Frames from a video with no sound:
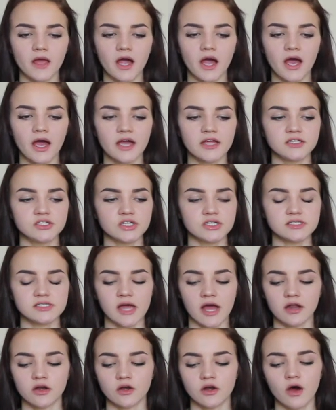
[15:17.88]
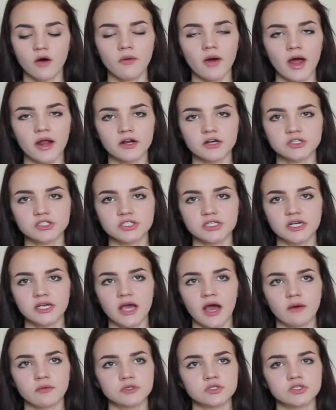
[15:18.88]
I just had no
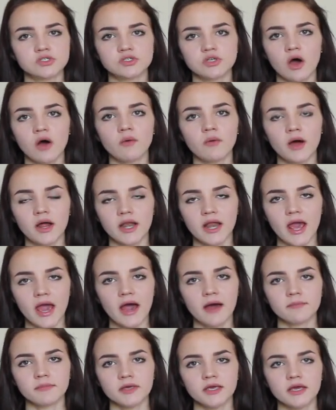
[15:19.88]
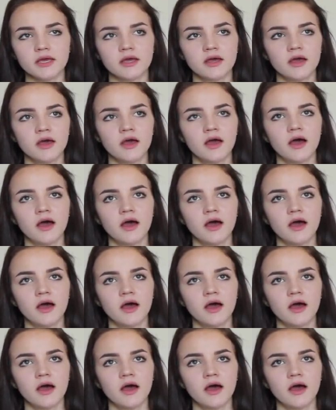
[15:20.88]
energy. I was so unhappy.